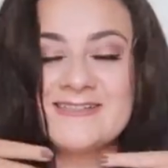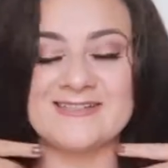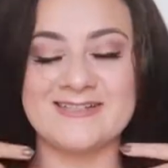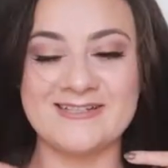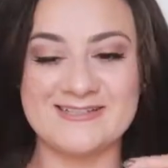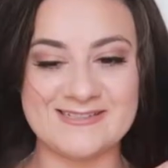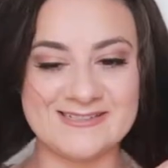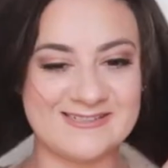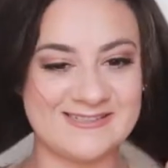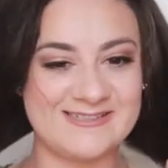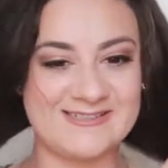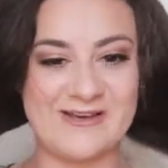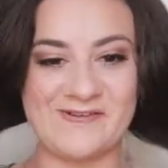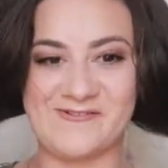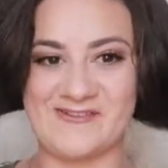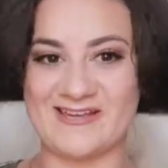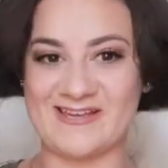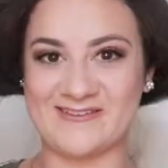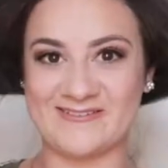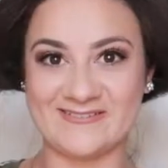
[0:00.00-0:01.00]
This is so
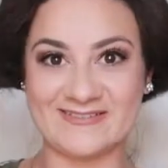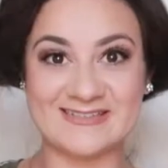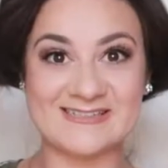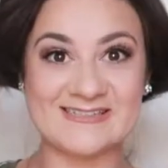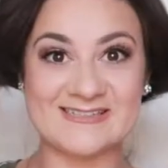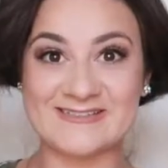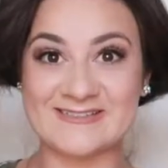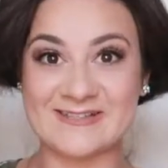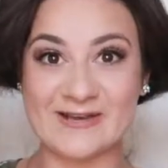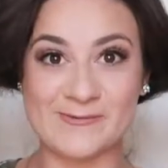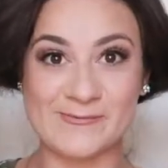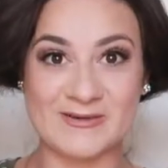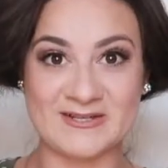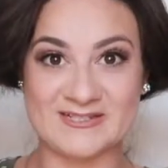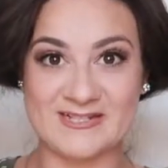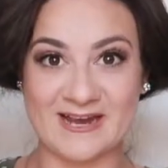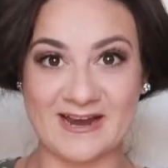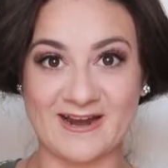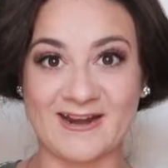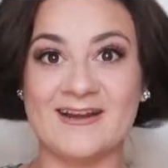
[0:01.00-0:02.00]
cute. This is so
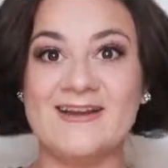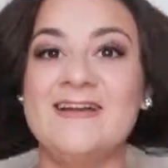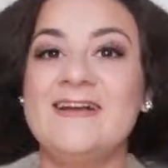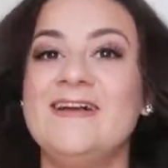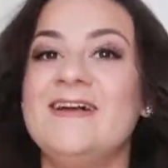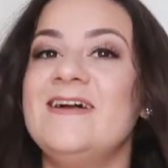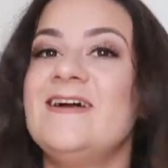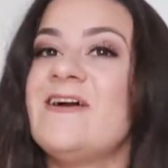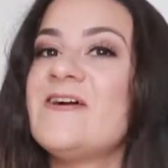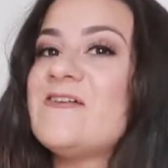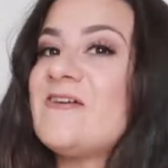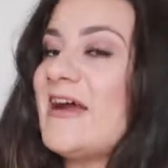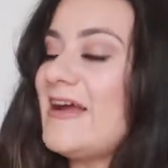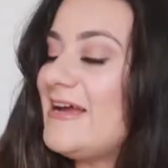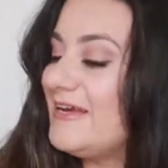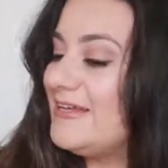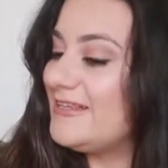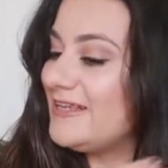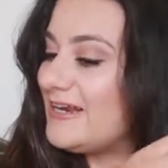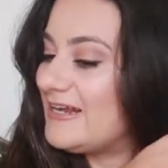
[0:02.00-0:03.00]
much hair. Okay,
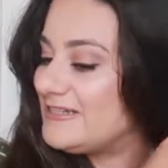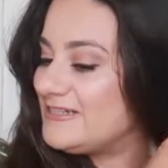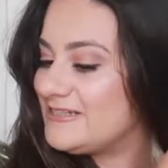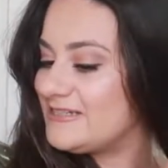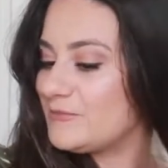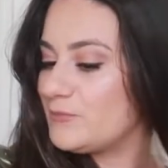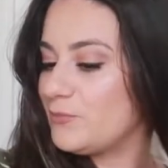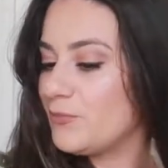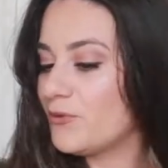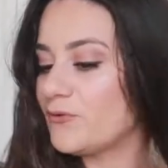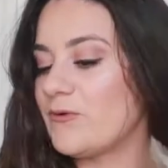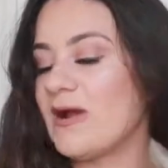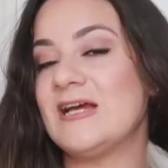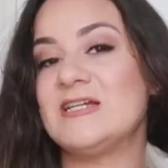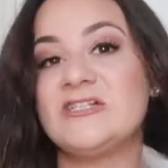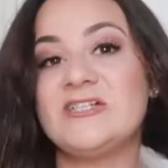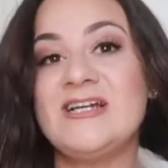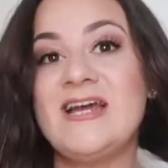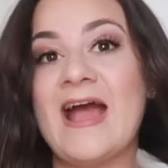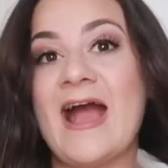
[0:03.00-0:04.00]
and then I just
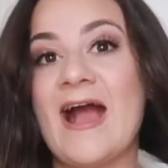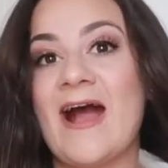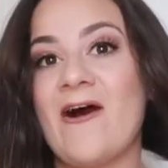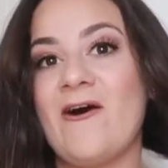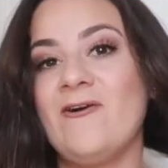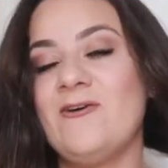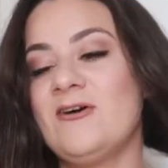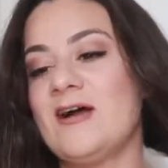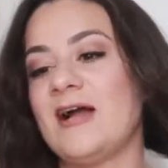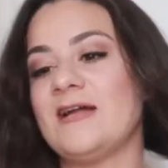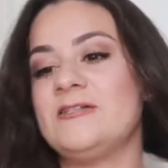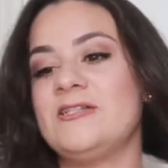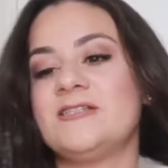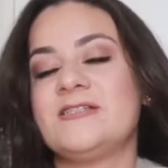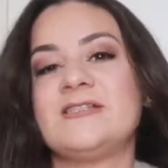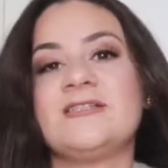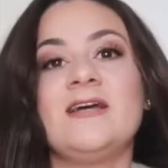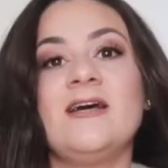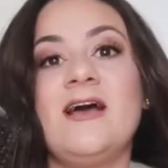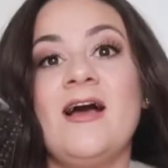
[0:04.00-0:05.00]
brush it out. I
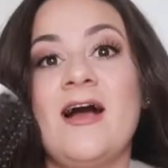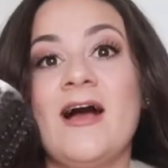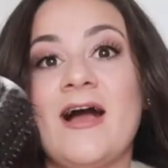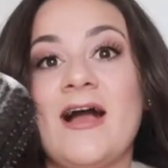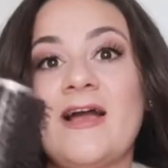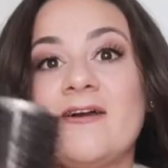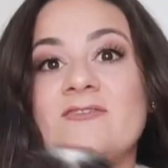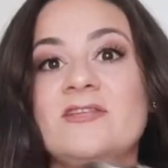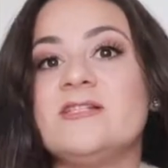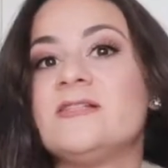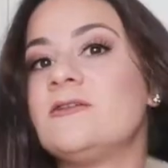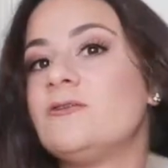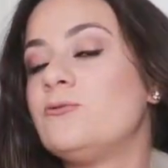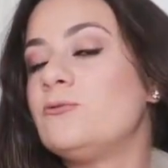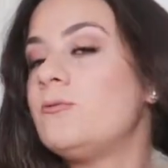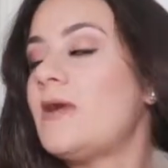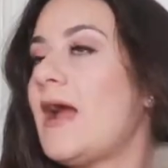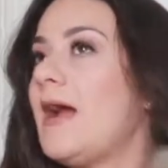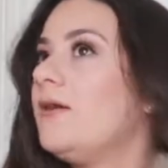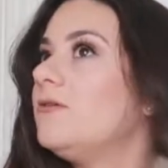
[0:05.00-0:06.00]
have this
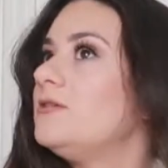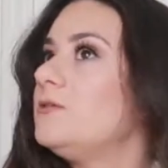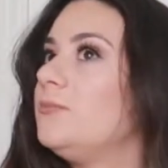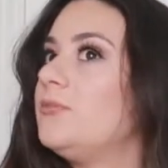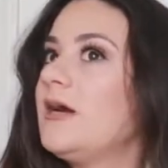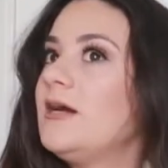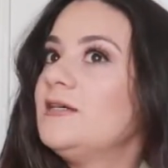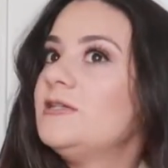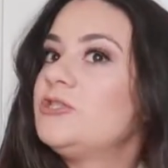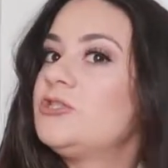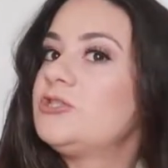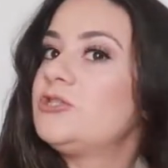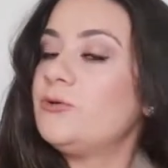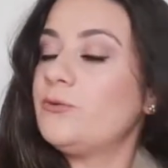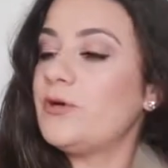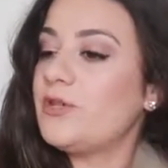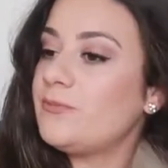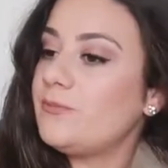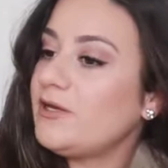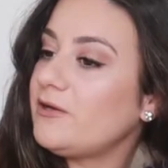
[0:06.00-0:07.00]
round brush
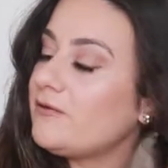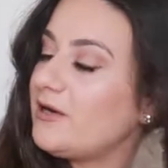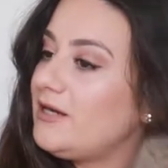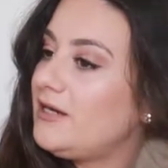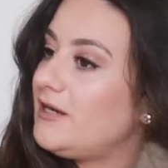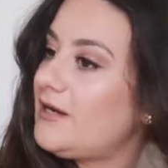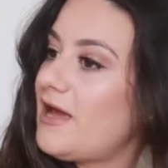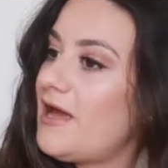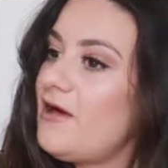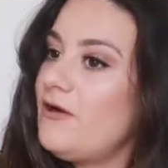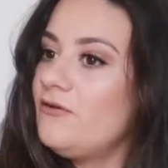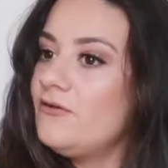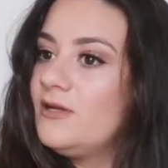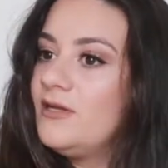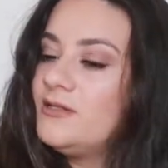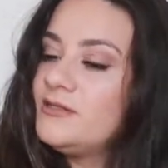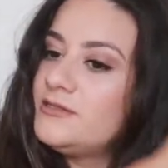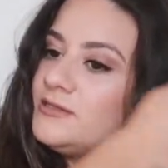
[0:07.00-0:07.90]
with me right now.